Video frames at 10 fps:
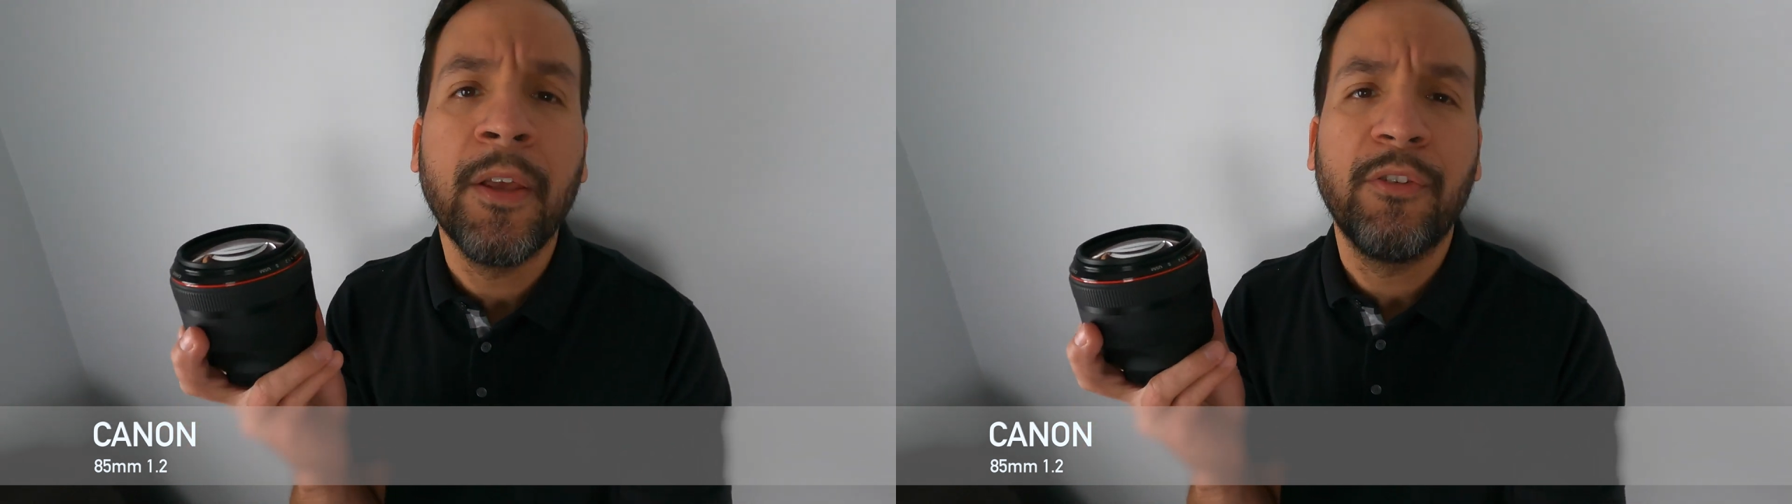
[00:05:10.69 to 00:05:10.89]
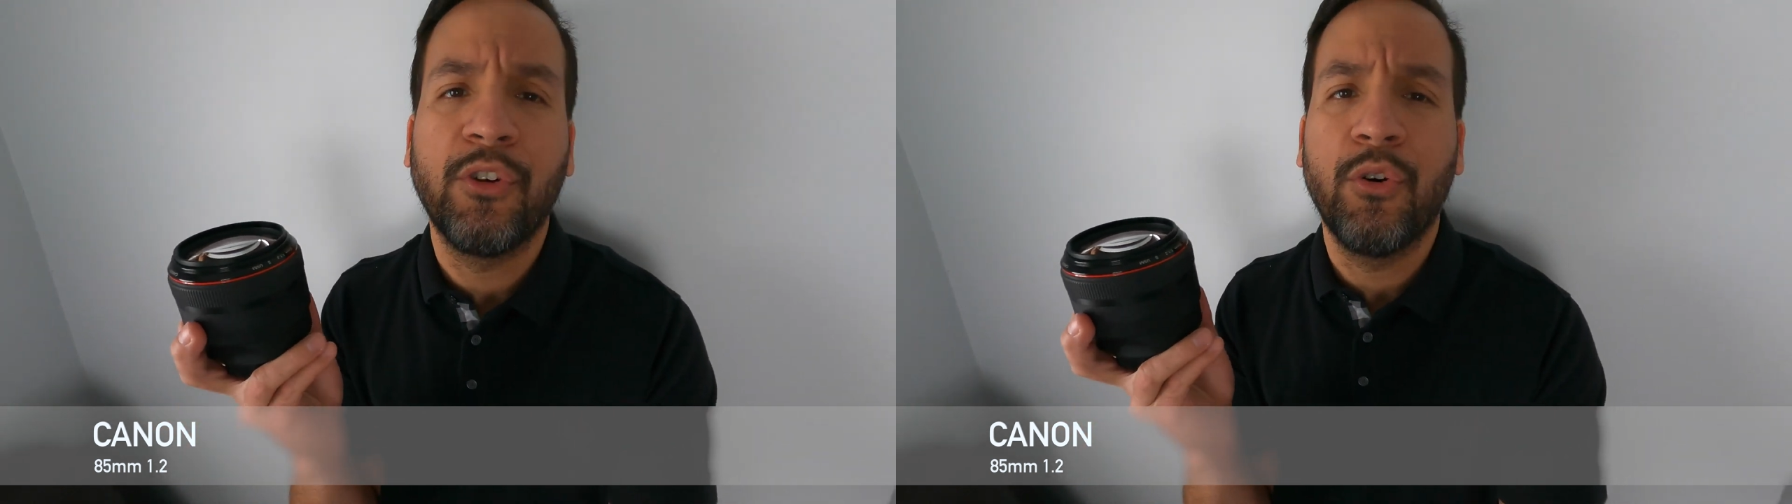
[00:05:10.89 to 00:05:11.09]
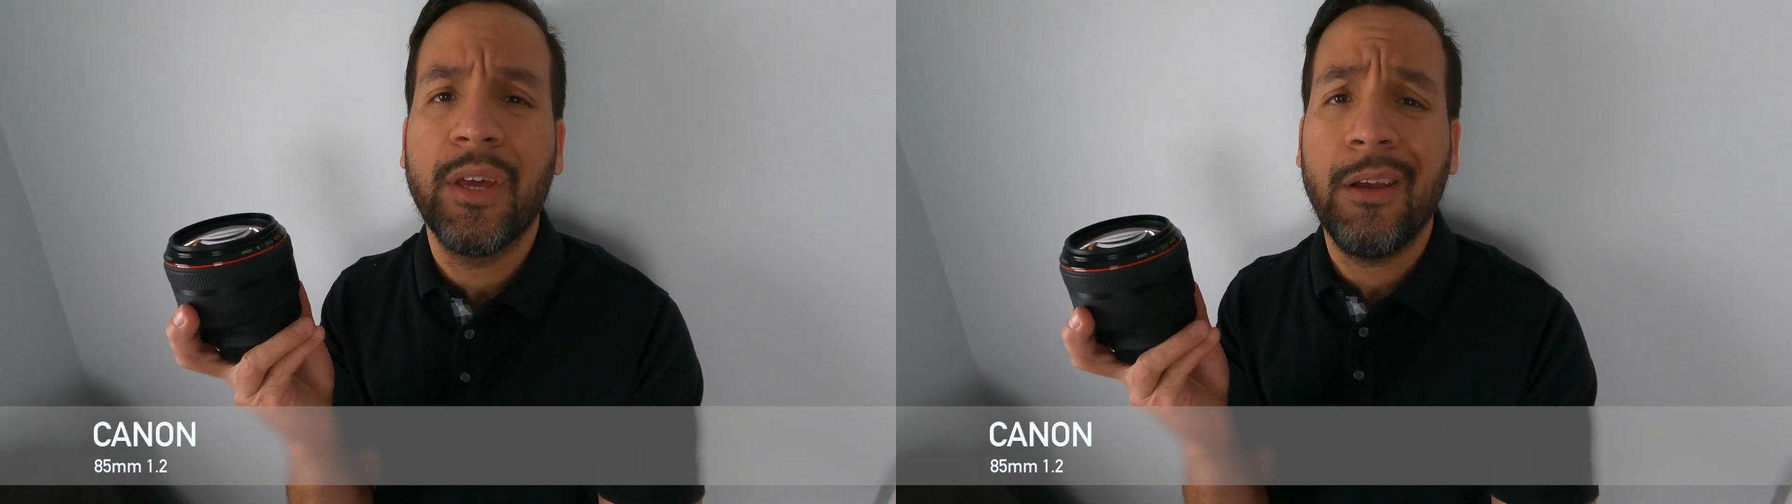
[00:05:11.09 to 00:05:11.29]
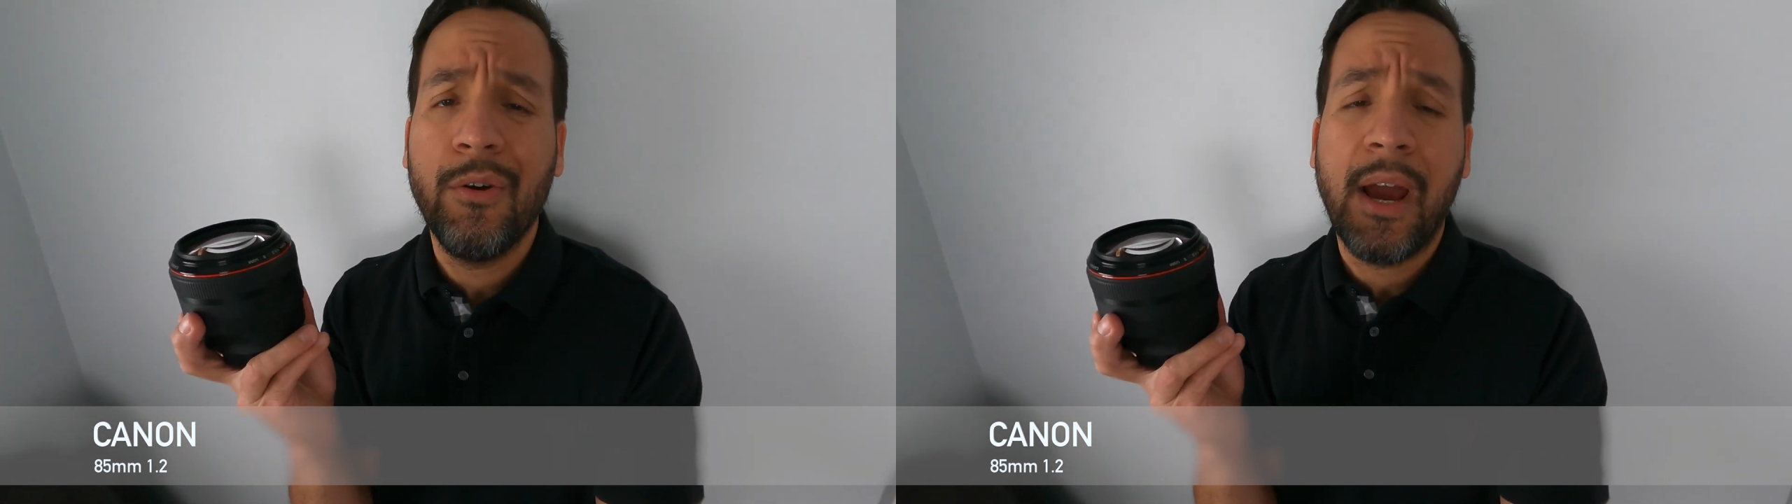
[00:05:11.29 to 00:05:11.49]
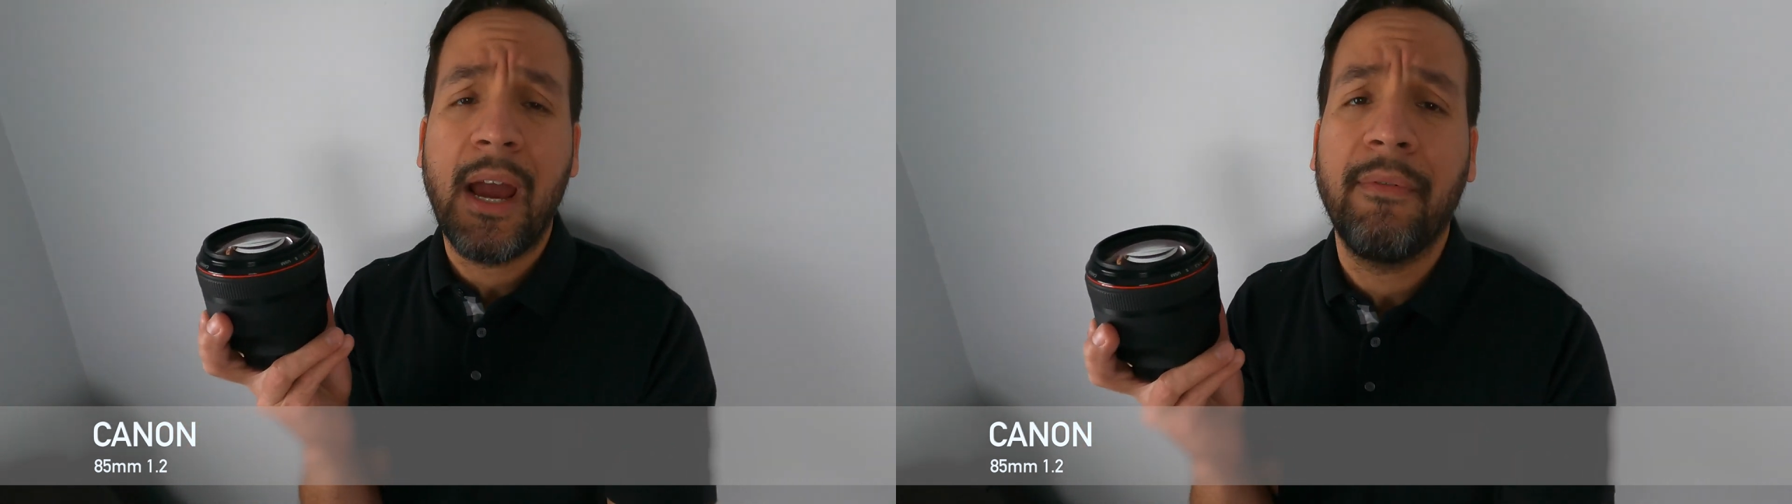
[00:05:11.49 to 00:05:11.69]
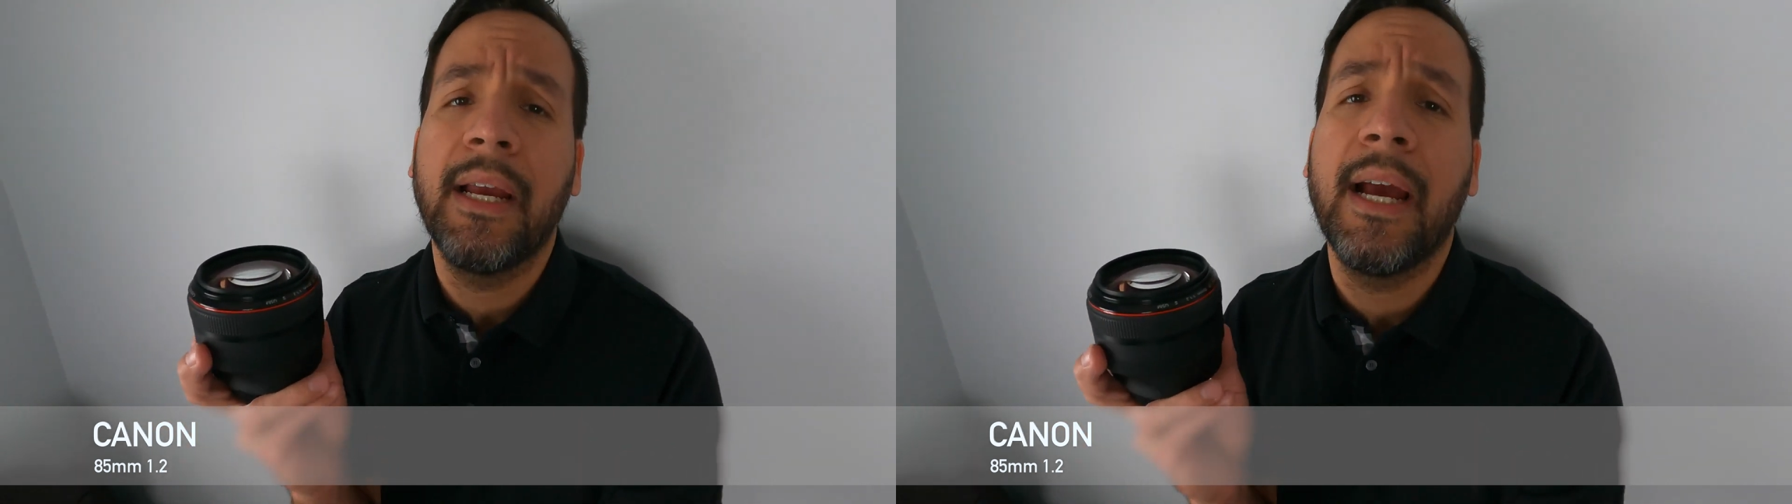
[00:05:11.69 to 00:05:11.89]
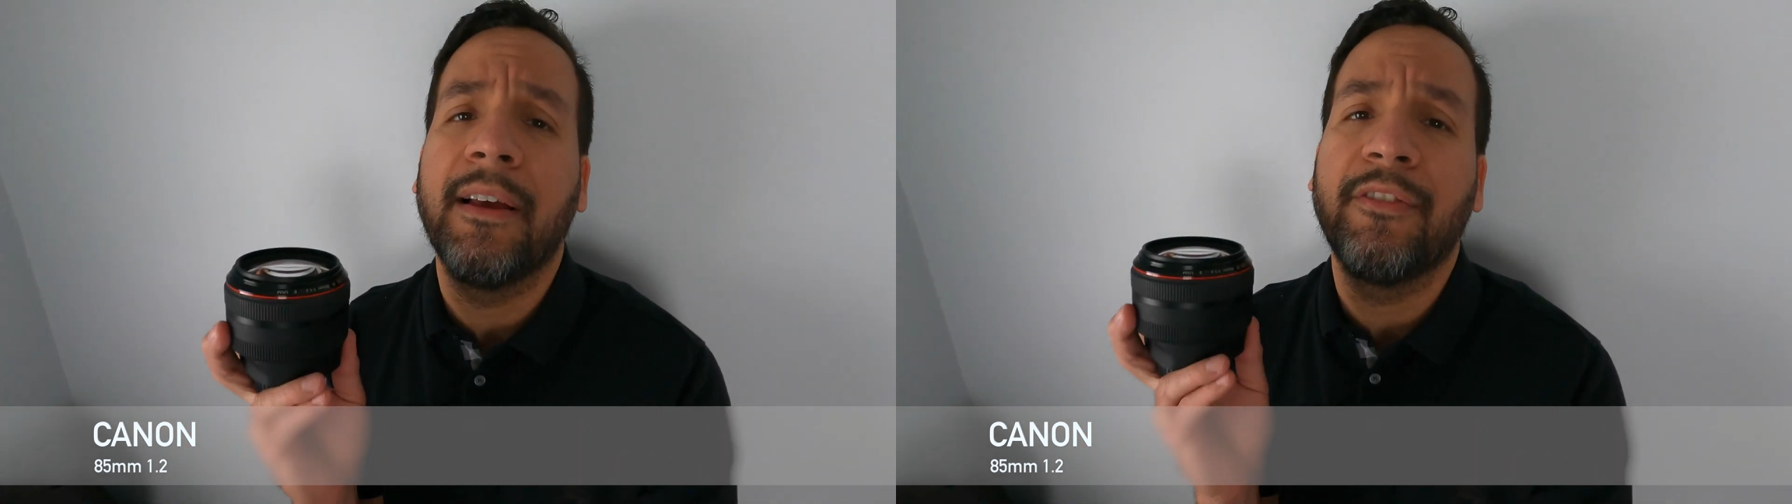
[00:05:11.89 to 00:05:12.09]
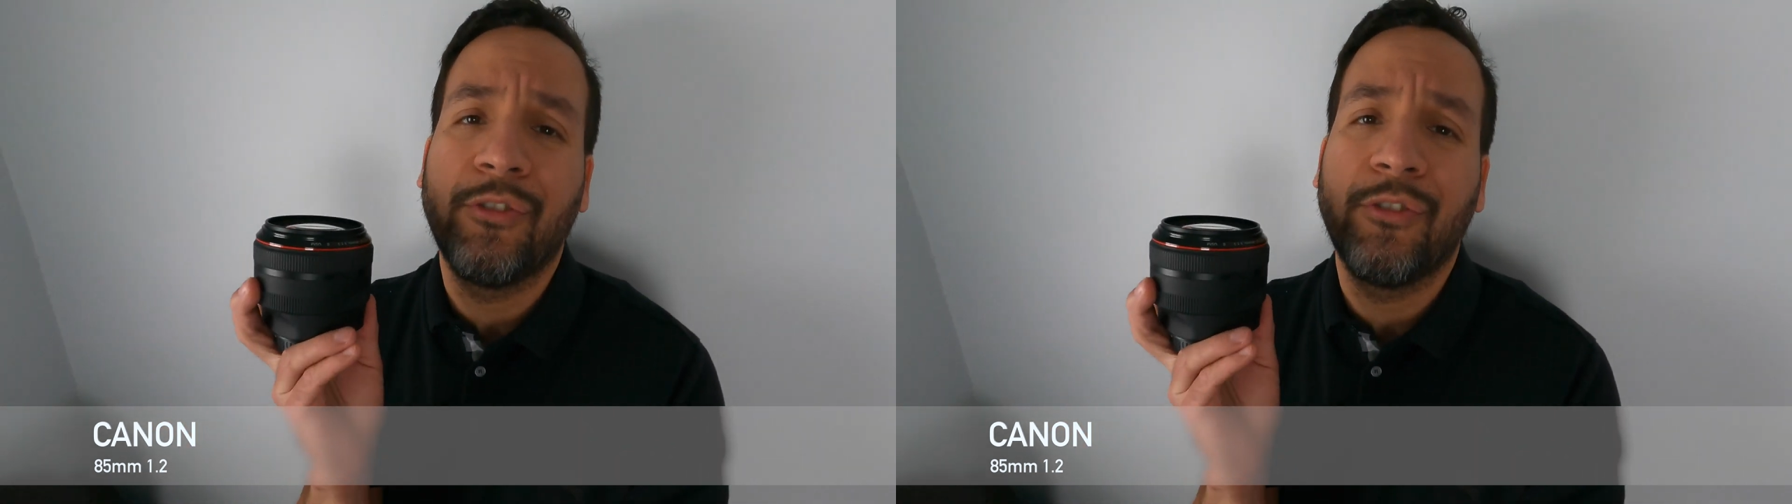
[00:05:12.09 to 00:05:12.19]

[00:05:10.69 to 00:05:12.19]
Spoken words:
So there you have it, guys.